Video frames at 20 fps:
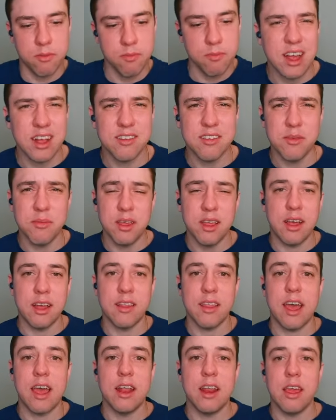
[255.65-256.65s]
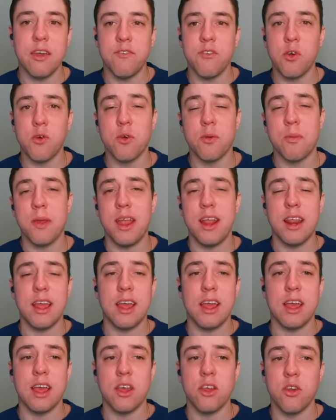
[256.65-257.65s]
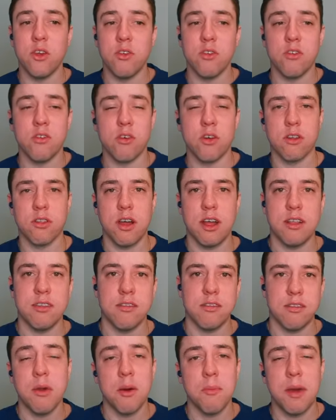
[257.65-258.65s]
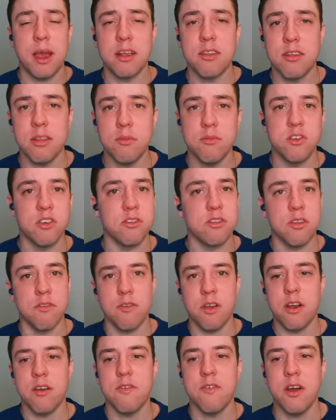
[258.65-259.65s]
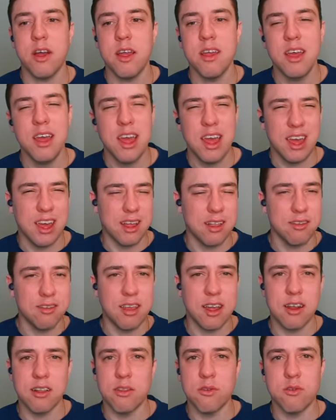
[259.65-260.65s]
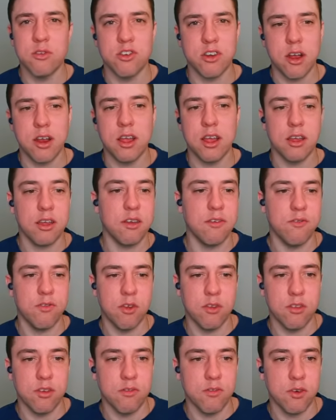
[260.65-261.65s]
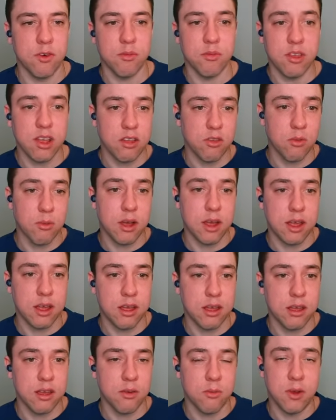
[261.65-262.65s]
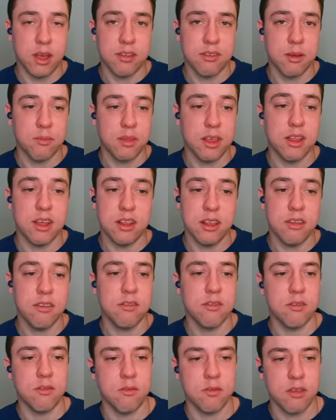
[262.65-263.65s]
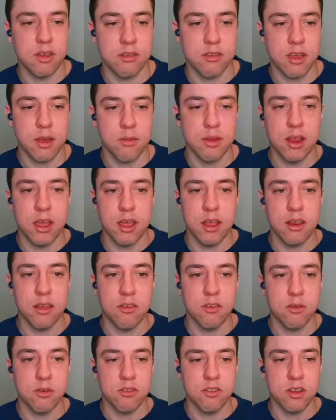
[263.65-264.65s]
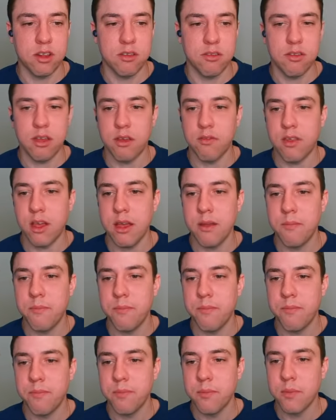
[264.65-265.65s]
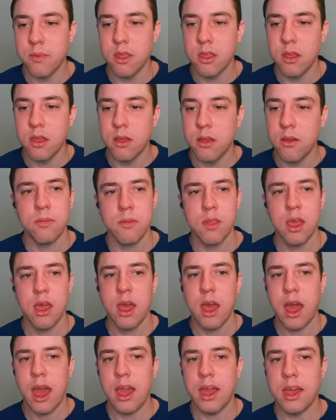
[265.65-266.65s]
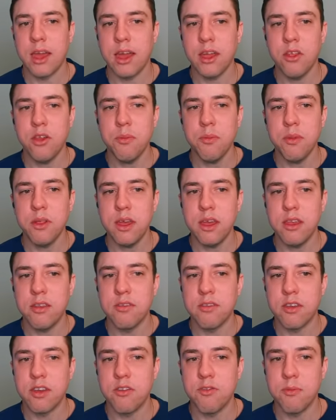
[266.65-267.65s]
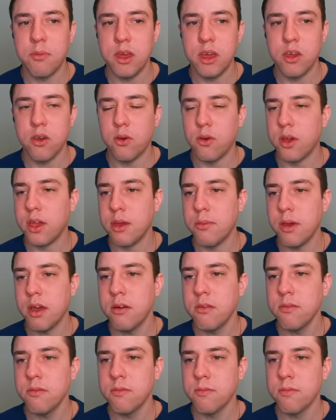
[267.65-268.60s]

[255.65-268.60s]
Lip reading: Now, something like that, if you're repeating a user or client's email back to them just to verify, it can sound a little jarring and confusing for them. So that's where something like this does come in handy. So we're just going to save that. Hey, can you please give me your email?